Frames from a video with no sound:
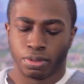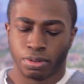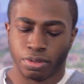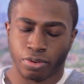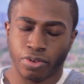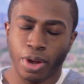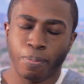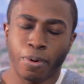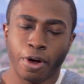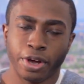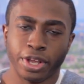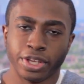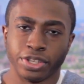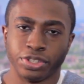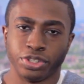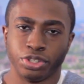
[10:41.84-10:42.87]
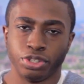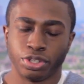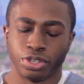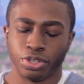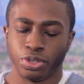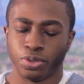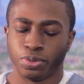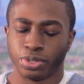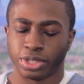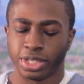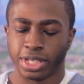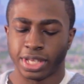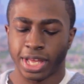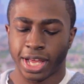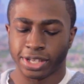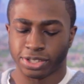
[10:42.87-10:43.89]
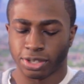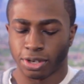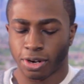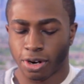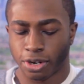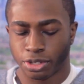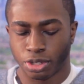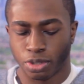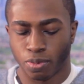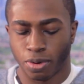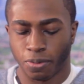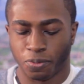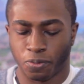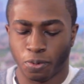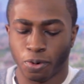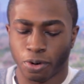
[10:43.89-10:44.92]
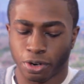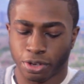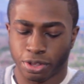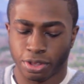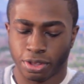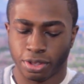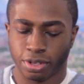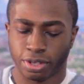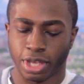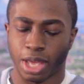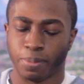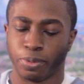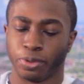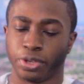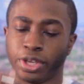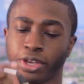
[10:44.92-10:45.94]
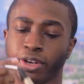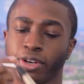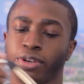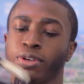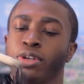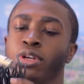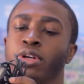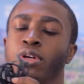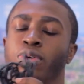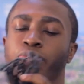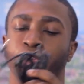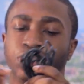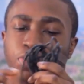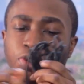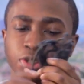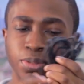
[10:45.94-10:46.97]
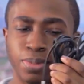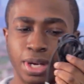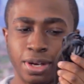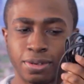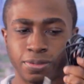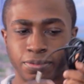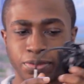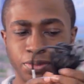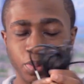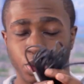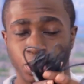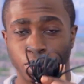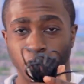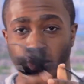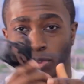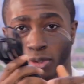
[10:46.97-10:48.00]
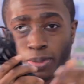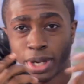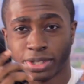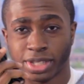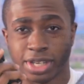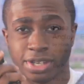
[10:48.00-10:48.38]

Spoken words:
The great part is you can use the XLR to 1/4 cable here, which goes for about